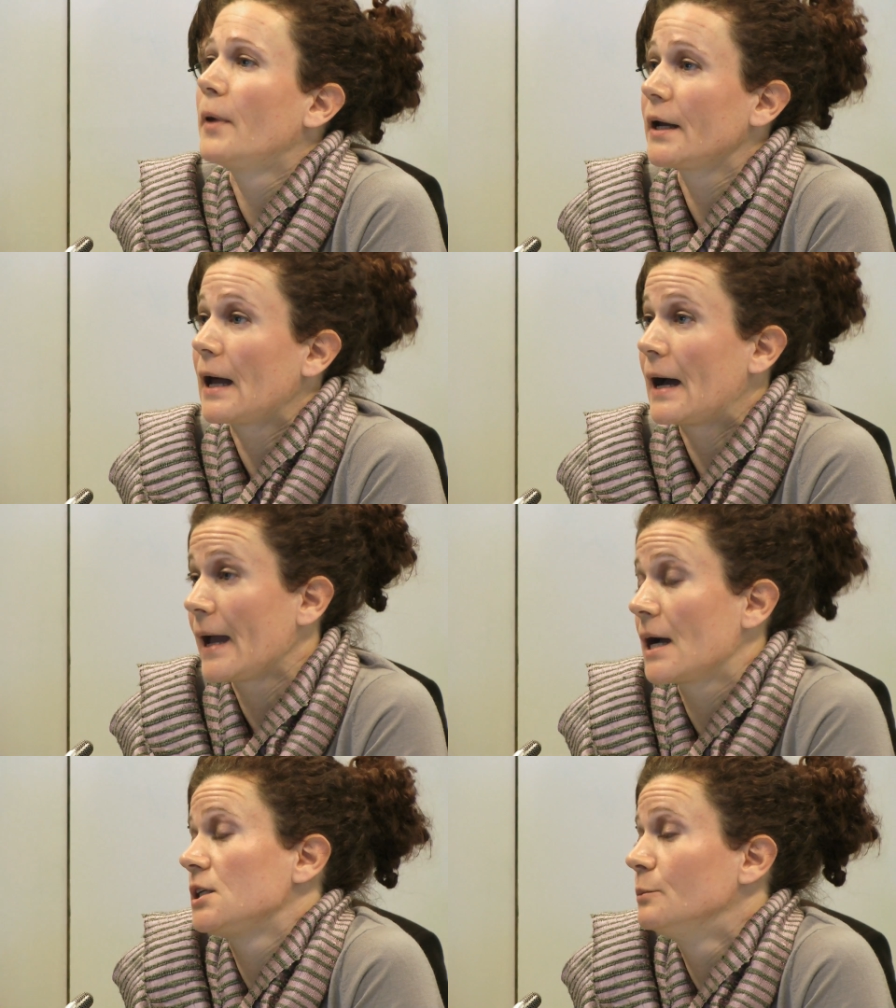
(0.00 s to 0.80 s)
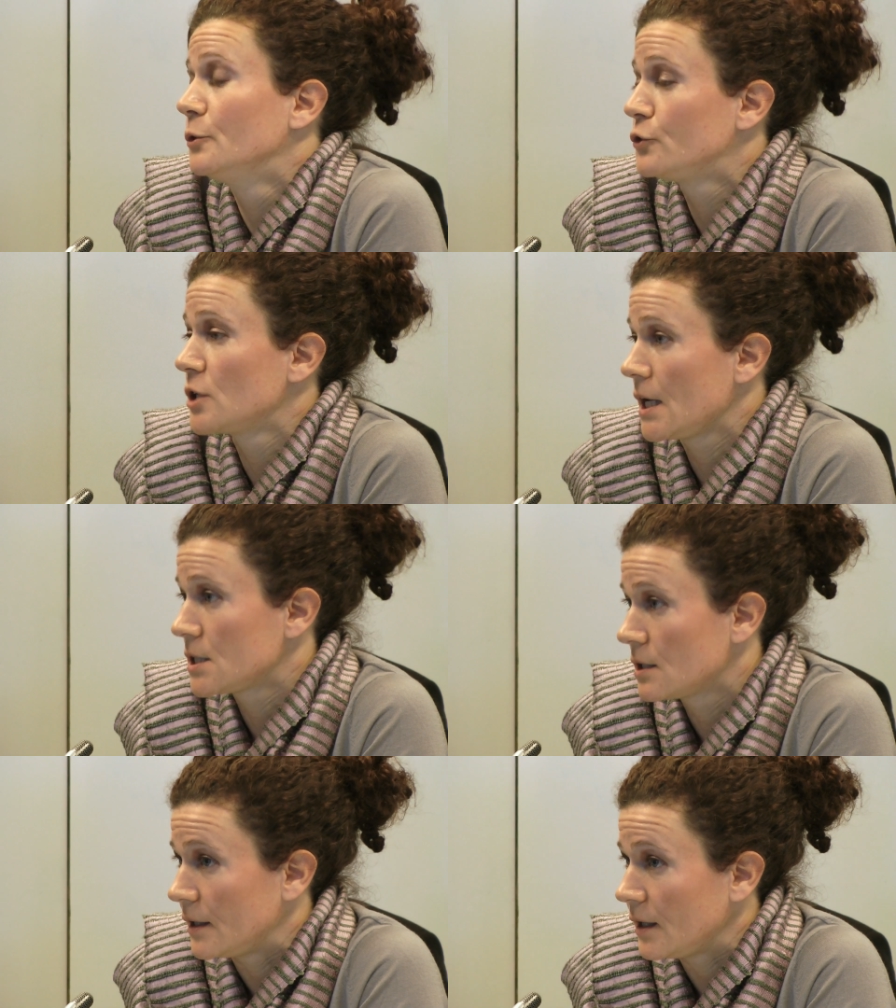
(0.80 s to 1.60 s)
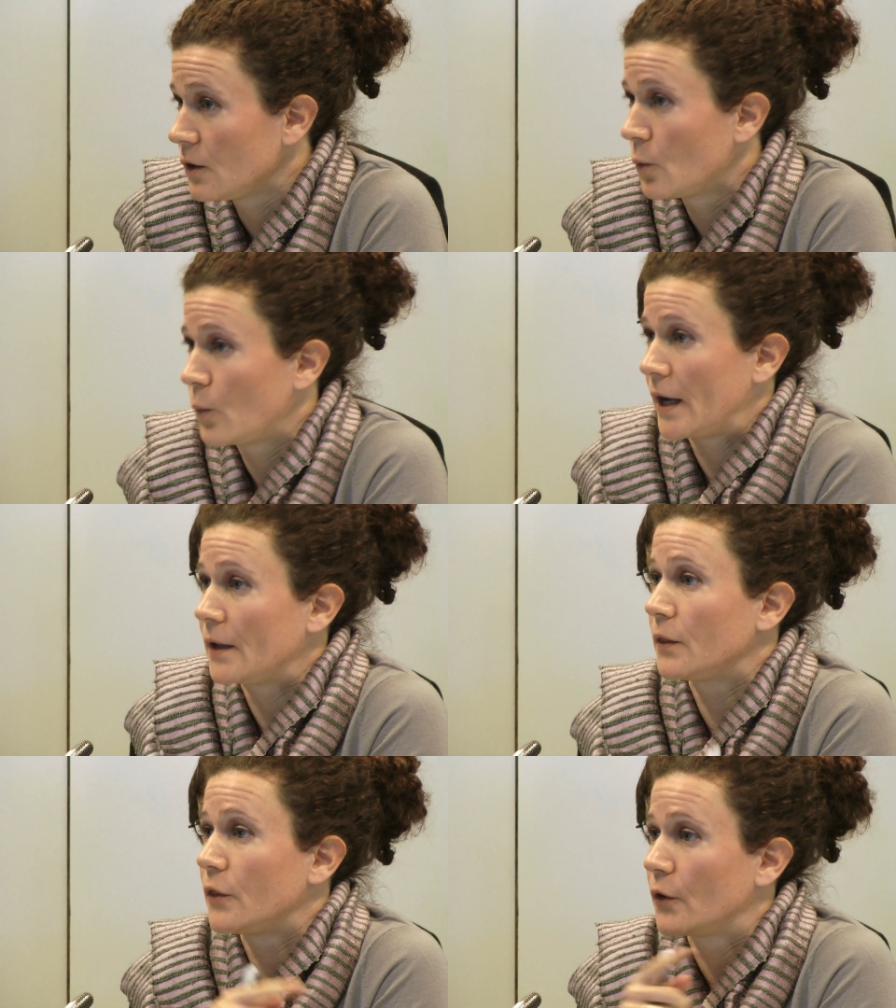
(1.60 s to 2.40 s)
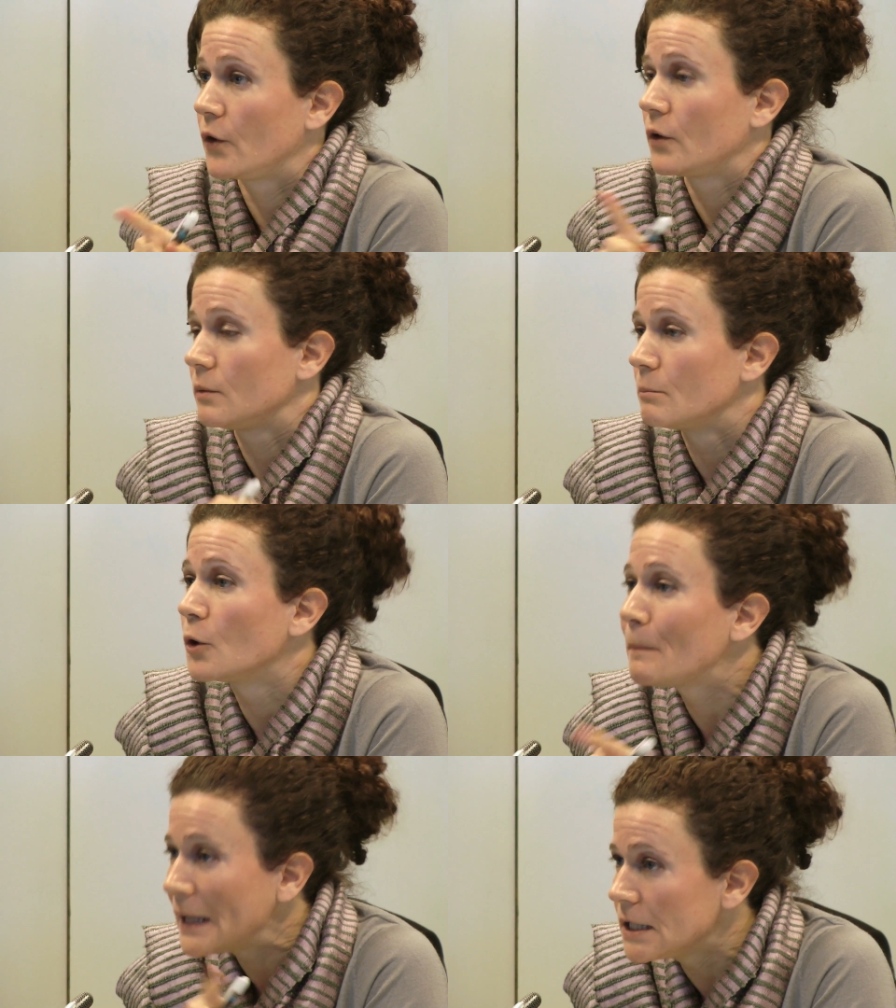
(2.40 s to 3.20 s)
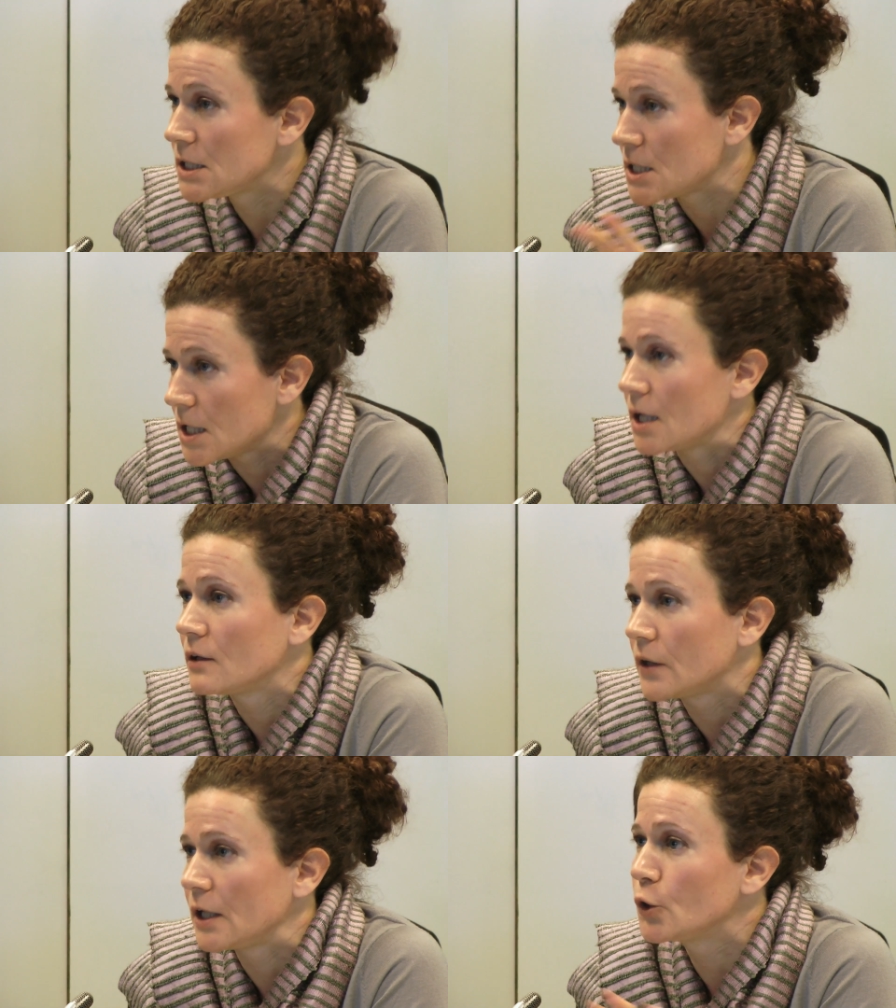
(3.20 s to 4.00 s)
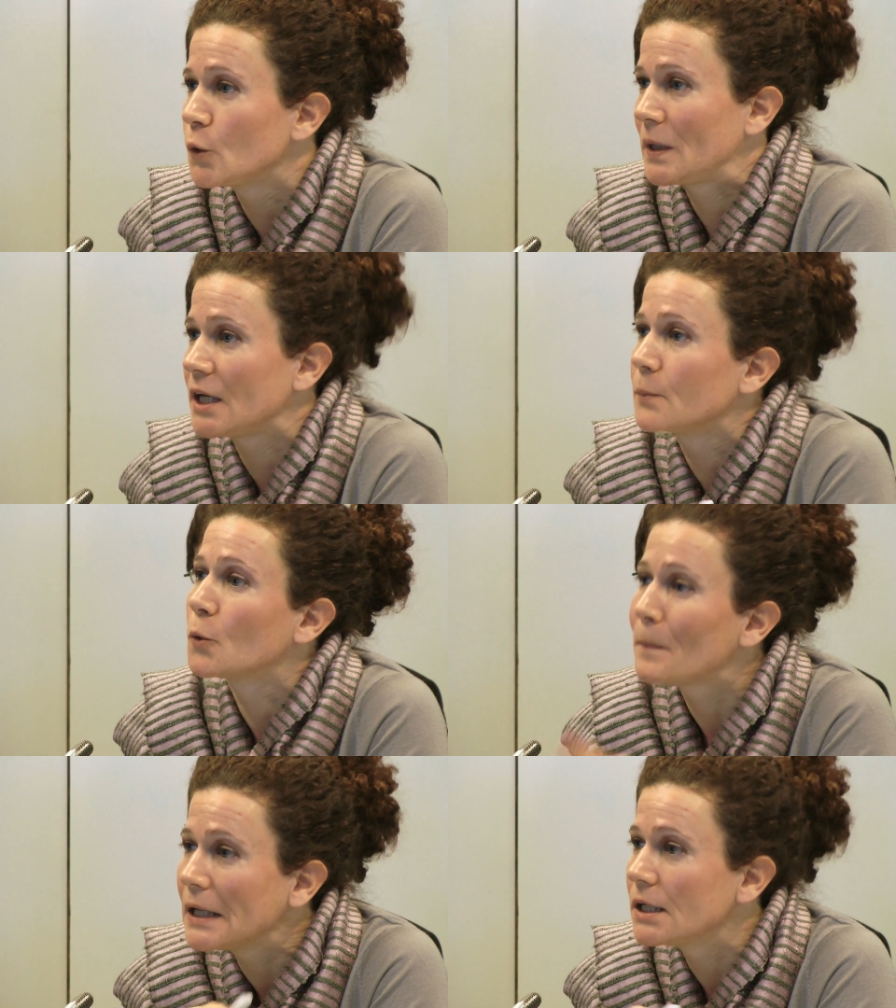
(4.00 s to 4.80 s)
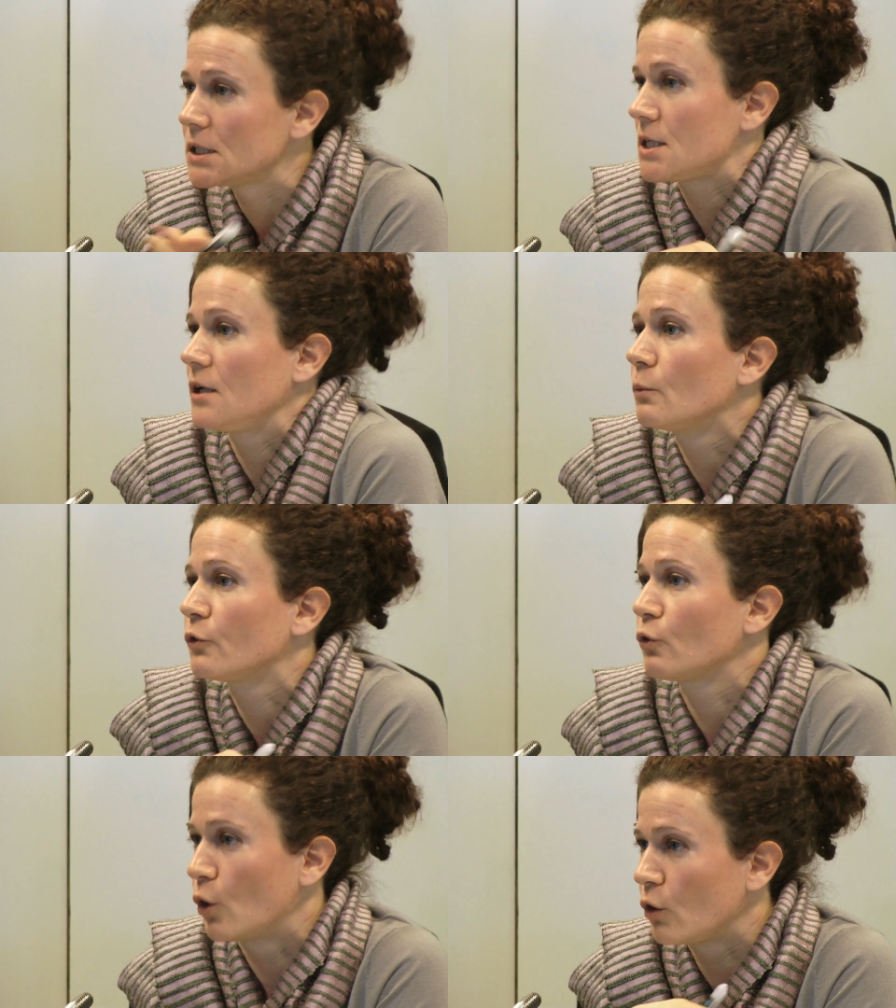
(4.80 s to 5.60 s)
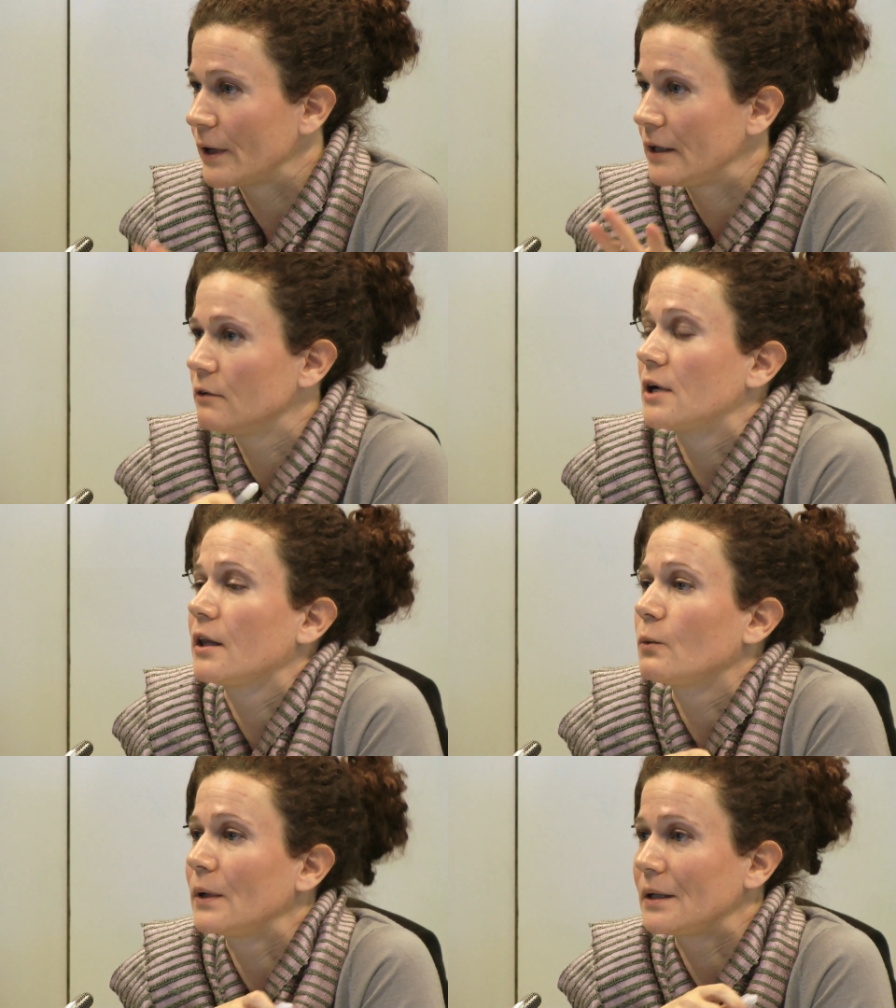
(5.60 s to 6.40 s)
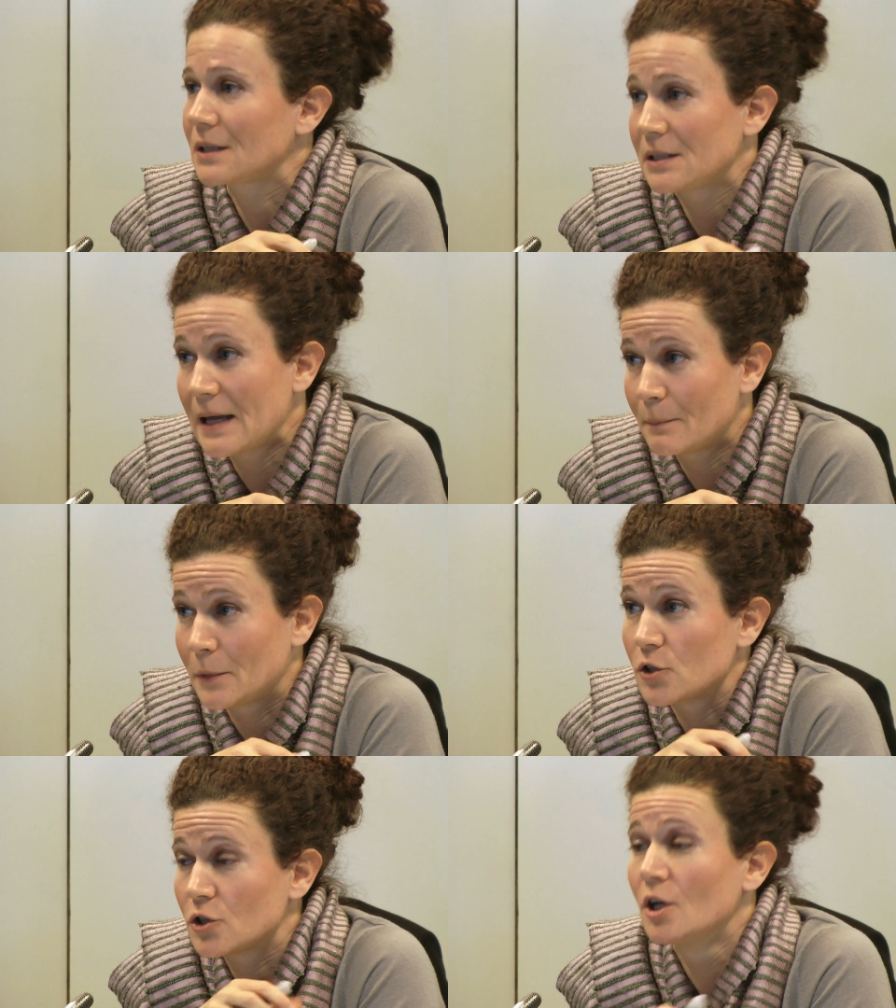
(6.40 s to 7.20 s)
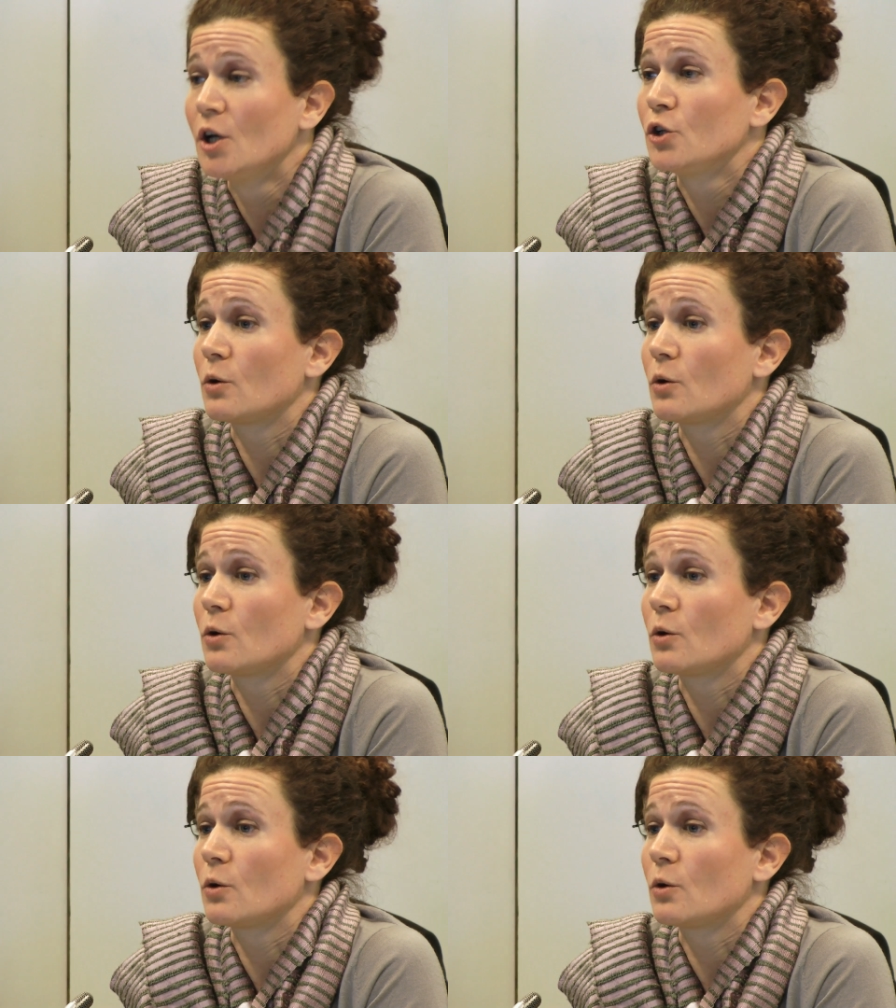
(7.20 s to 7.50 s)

But I actually moved to Italy when the European mobility was already rather well established.